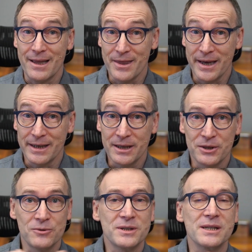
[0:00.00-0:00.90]
then
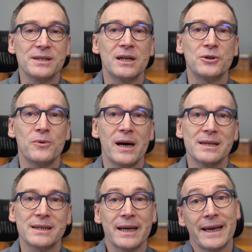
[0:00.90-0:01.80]
users start to
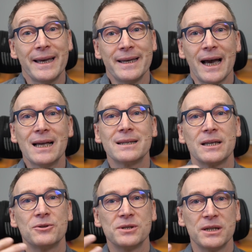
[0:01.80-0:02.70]
ask, hey, I'd
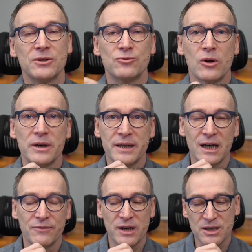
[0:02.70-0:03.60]
like to see the rolling
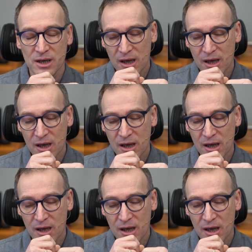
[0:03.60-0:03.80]
average